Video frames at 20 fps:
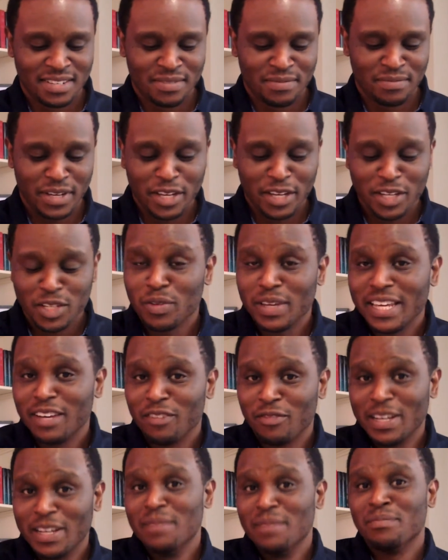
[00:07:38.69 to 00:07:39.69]
Because
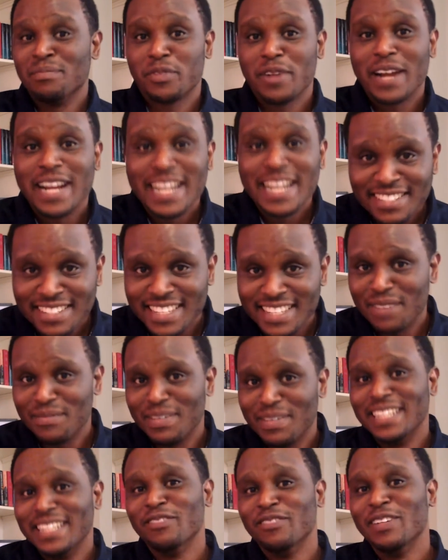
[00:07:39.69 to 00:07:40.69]
we embrace them
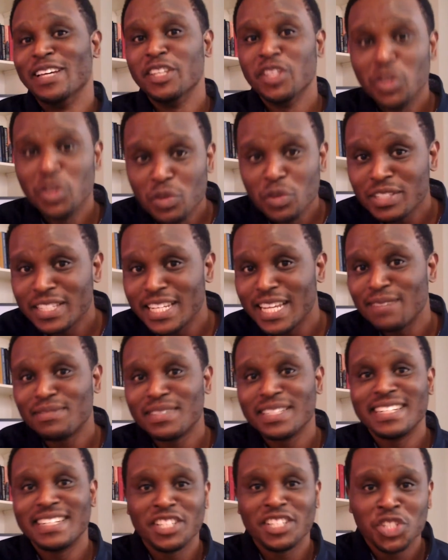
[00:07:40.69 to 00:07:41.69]
and we use them to
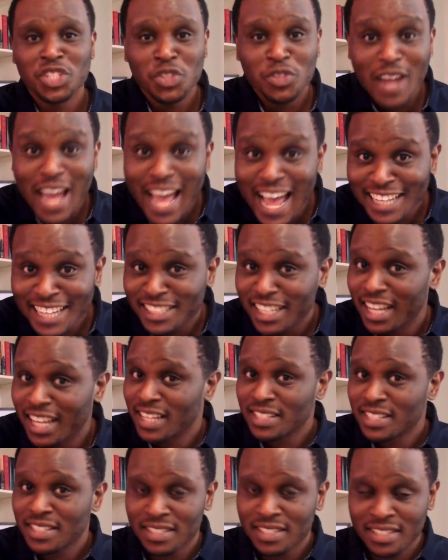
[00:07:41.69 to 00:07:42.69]
distract
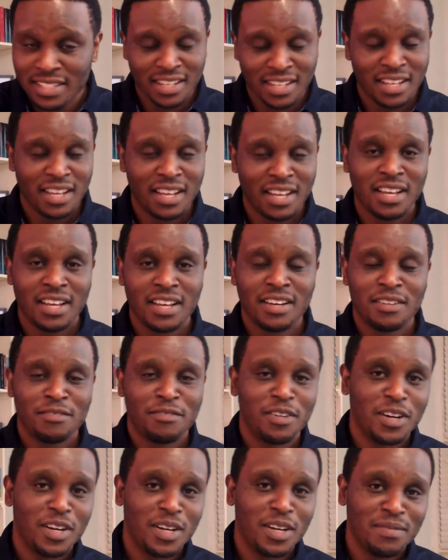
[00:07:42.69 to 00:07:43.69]
us
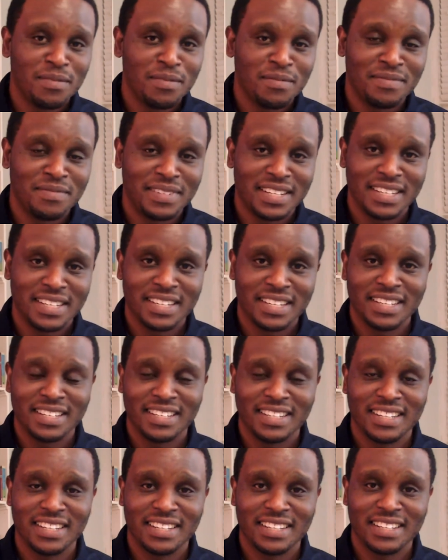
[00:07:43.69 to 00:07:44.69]
from
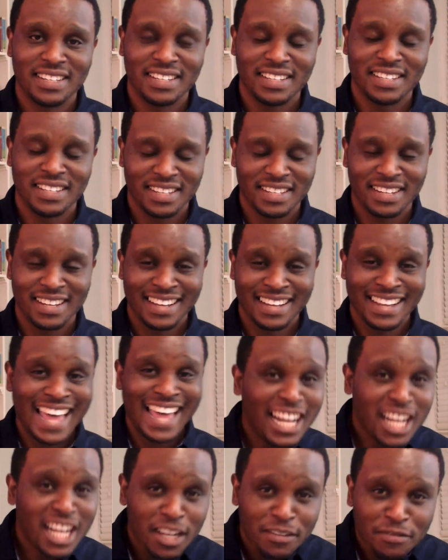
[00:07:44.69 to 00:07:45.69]
the
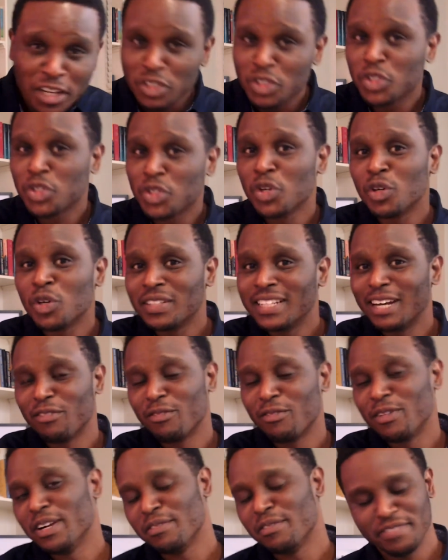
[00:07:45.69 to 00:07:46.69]
lack of control that
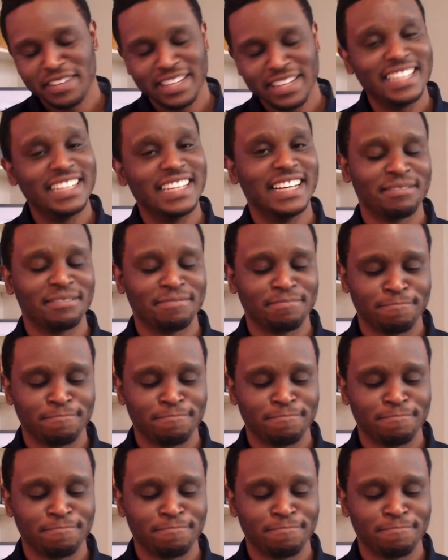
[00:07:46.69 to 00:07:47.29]
we're feeling.